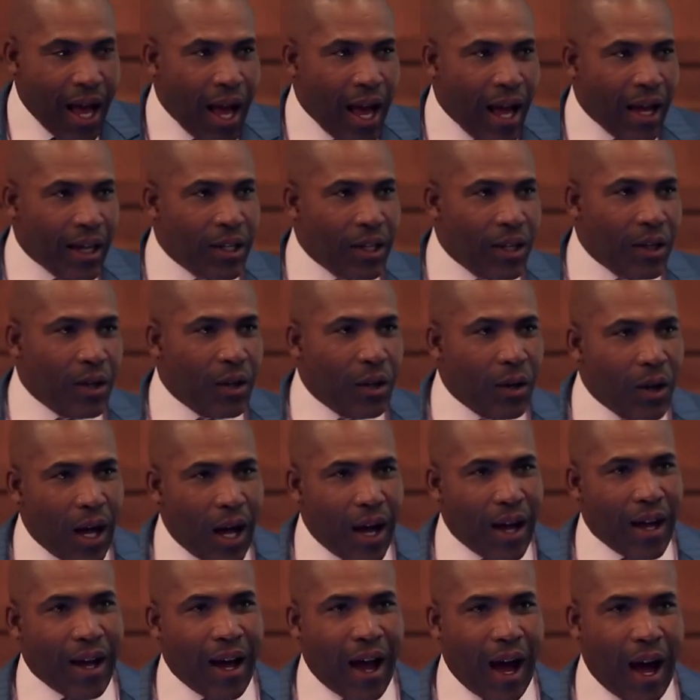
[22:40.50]
I, you know,
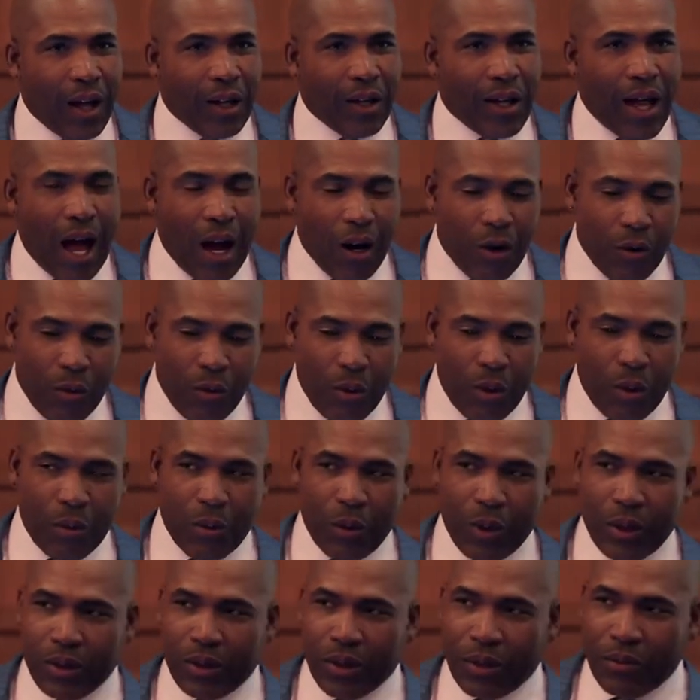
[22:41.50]
I, our locker
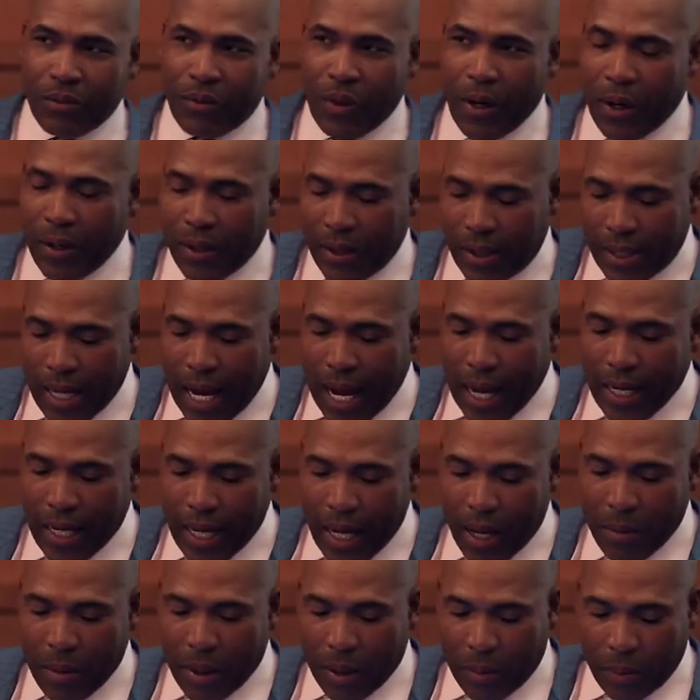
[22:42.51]
room was a very
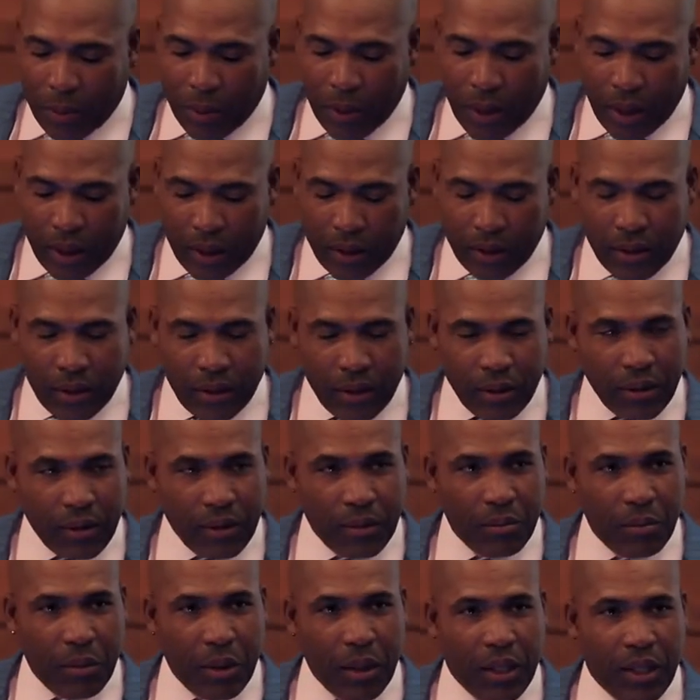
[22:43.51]
dynamic place
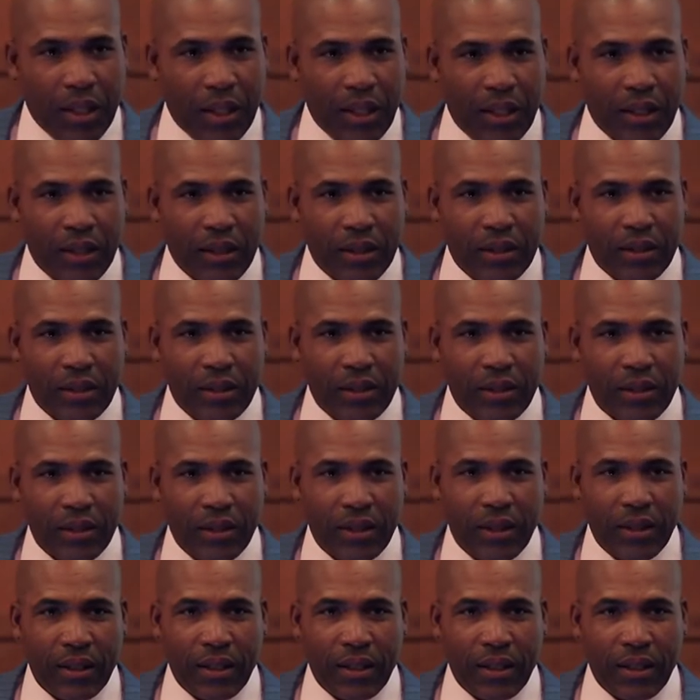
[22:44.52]
because